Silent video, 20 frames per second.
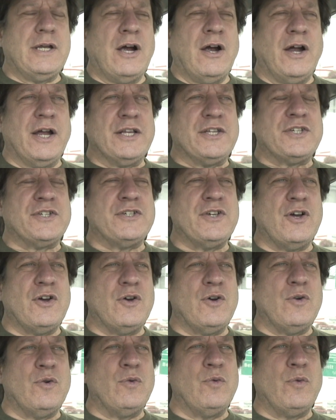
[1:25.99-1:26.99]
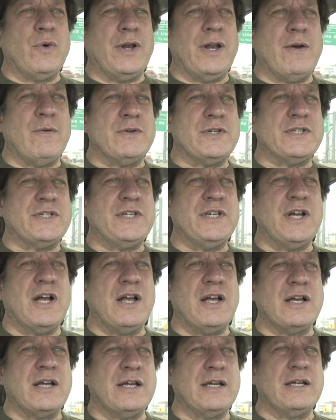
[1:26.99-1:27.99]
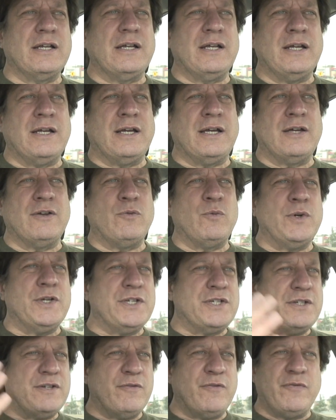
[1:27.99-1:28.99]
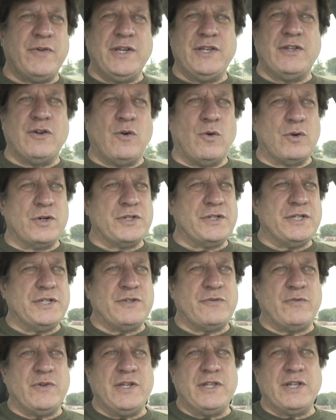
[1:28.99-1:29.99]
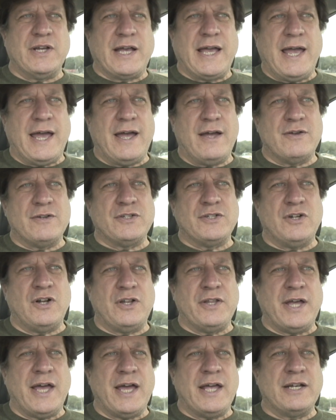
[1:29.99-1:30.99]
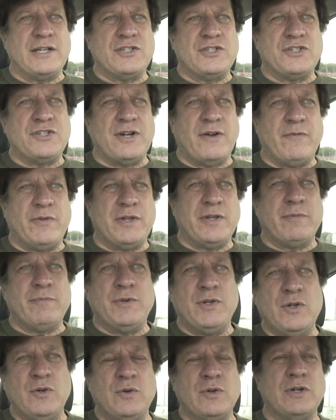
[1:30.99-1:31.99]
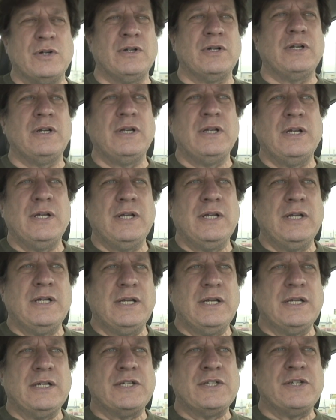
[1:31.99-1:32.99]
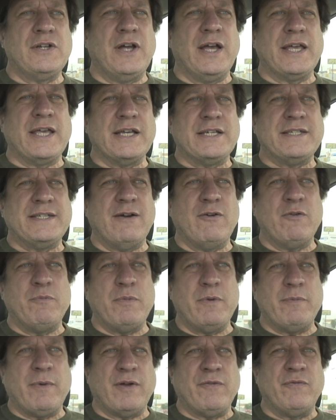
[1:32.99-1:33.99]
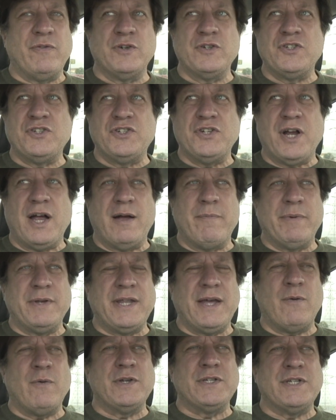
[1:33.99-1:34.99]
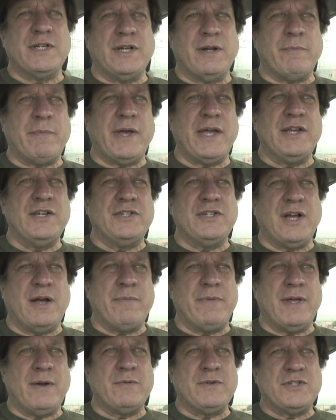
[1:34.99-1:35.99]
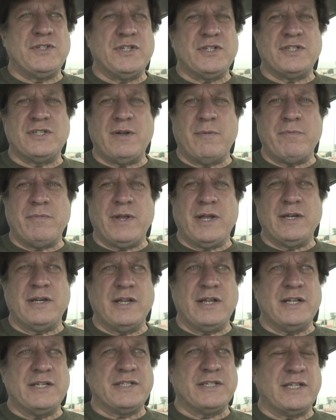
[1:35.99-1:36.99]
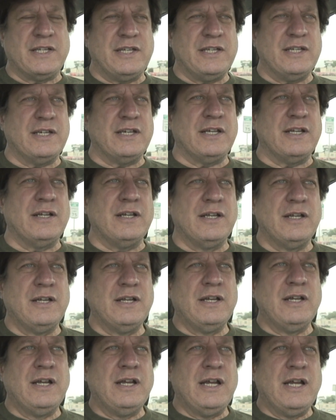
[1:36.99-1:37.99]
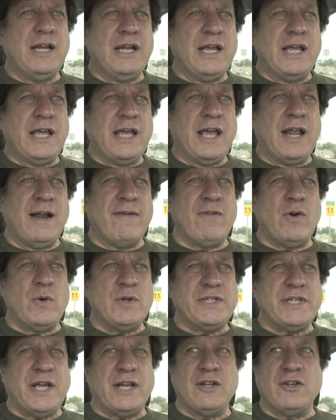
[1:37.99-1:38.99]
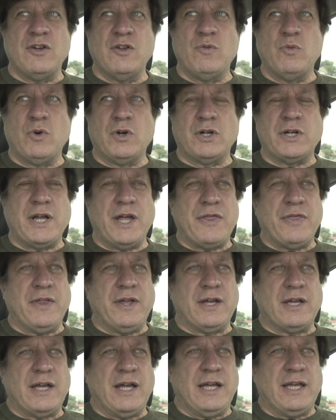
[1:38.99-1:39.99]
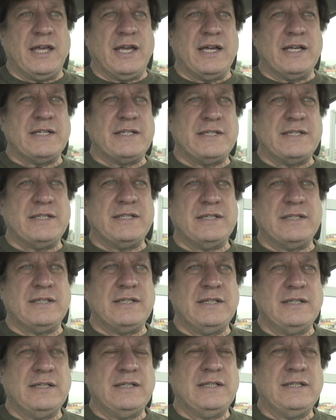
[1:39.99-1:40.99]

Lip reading: All right, so when I was young, we used to feed the horses, feed the cows and all that, shovel the manure. So I guess that would be my first job, but that wasn't a paid job. That was just something I did as a kid. And I've always had a good work ethic, I guess.